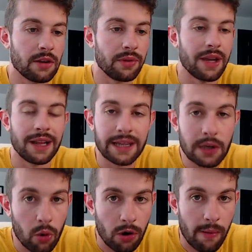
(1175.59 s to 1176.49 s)
with an elite
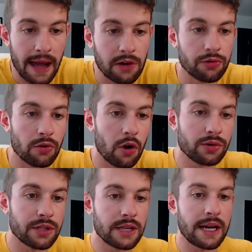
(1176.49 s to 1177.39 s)
quarterback who
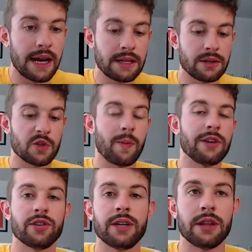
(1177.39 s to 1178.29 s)
throws to tight ends,
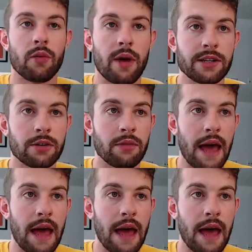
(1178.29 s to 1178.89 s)
especially in the red zone,